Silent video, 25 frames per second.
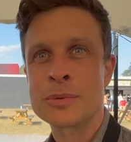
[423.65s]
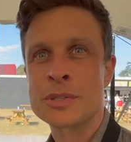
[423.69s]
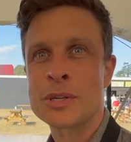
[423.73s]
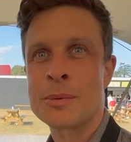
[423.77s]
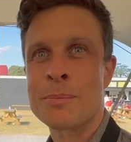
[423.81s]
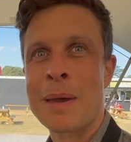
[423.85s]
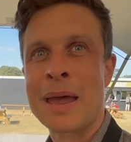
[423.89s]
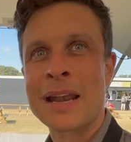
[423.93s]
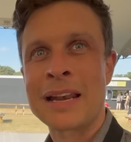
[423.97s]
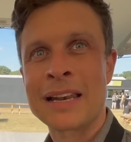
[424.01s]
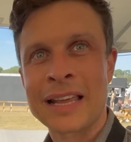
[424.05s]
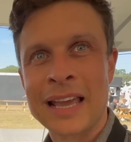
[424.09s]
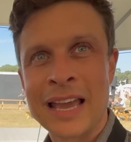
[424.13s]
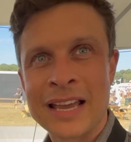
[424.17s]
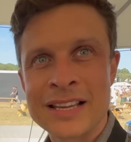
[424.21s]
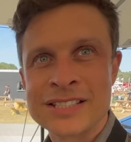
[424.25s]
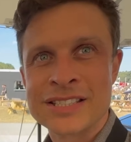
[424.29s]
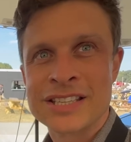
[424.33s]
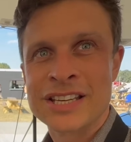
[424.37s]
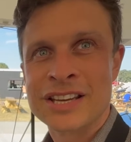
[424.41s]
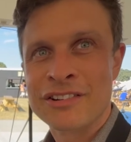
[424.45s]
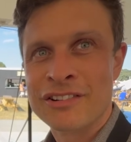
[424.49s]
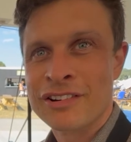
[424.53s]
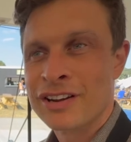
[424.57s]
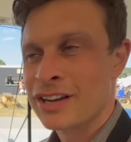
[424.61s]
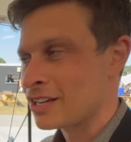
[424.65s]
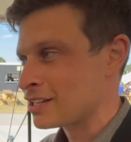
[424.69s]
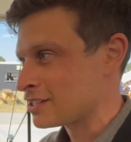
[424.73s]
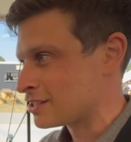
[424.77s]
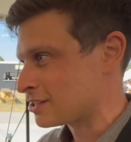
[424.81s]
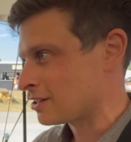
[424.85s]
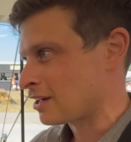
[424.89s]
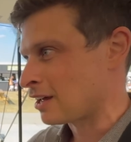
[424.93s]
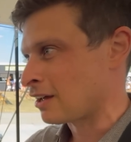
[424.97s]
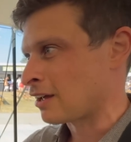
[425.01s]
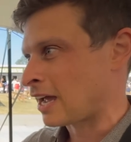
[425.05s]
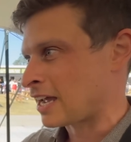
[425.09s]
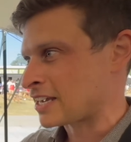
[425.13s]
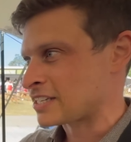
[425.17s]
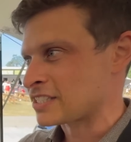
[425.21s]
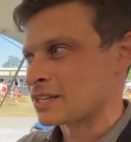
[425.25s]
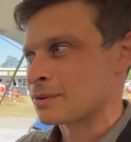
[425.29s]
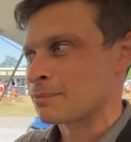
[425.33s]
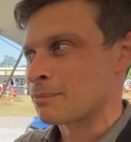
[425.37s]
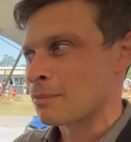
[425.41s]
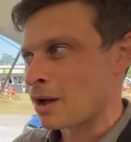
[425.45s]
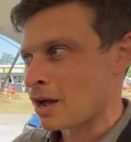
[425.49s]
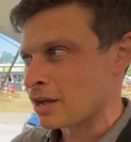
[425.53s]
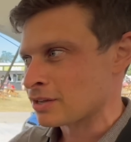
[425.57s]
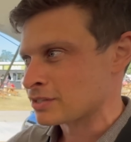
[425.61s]
the Bentley S-Series, the Aston
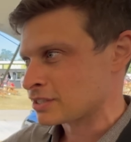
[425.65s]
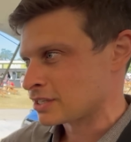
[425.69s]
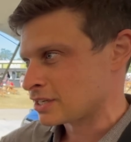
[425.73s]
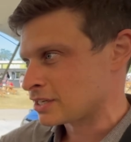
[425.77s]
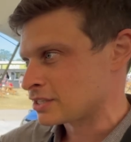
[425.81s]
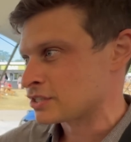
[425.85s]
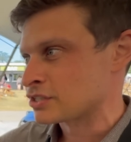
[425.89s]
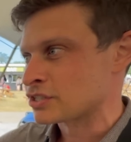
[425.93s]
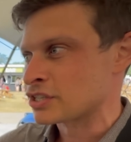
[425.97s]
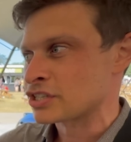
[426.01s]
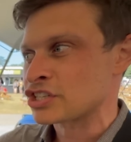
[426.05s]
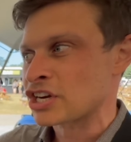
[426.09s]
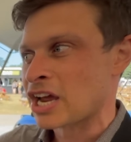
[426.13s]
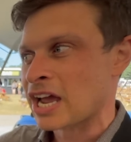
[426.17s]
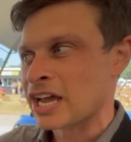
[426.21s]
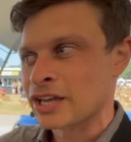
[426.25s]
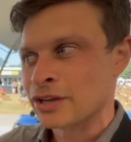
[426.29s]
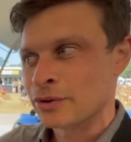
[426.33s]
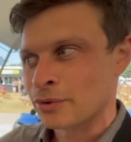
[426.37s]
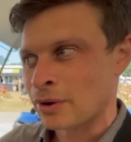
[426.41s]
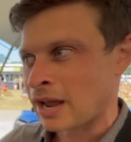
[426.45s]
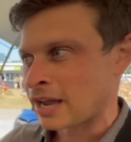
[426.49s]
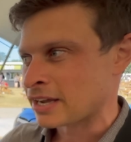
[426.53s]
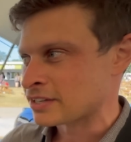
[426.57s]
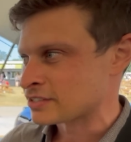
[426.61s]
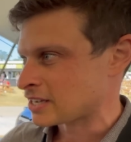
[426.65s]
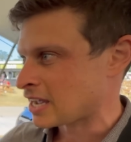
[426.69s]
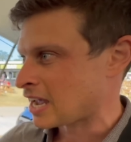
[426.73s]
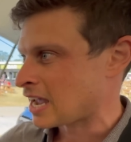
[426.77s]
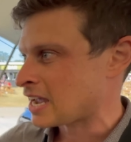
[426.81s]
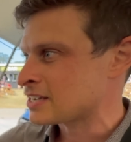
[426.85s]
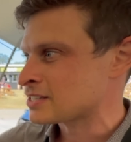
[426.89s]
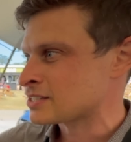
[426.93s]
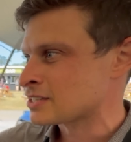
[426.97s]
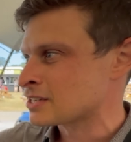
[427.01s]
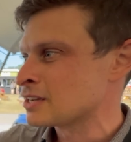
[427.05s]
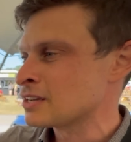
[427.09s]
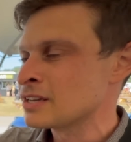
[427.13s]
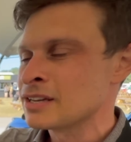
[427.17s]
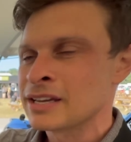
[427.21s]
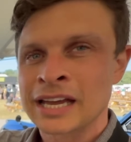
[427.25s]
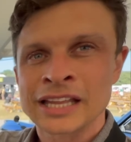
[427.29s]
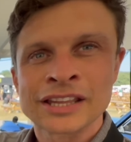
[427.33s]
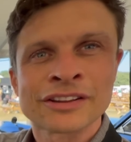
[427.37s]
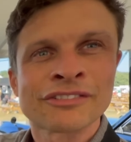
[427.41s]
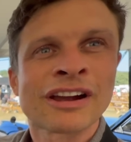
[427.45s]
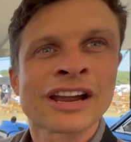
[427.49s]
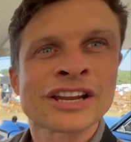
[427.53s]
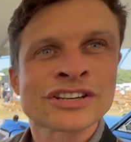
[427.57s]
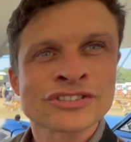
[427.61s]
Martins, the Jaguar XKs, and
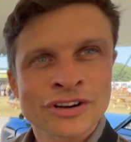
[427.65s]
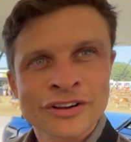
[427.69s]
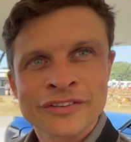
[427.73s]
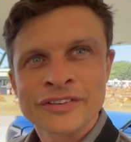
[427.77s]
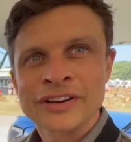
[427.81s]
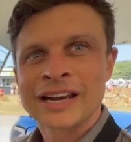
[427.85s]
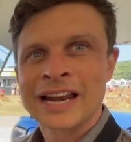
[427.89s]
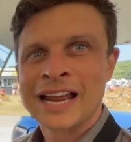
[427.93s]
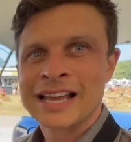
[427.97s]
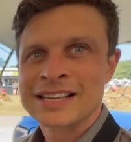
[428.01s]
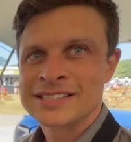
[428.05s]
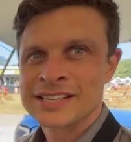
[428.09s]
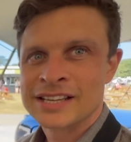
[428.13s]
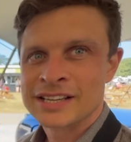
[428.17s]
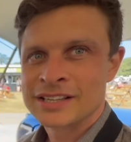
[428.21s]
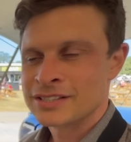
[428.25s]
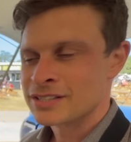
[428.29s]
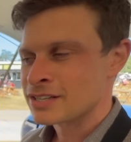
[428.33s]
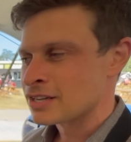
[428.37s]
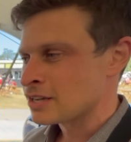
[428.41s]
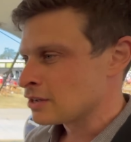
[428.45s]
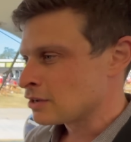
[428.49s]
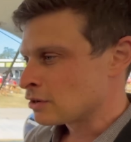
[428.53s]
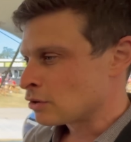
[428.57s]
the Range Rover Classics.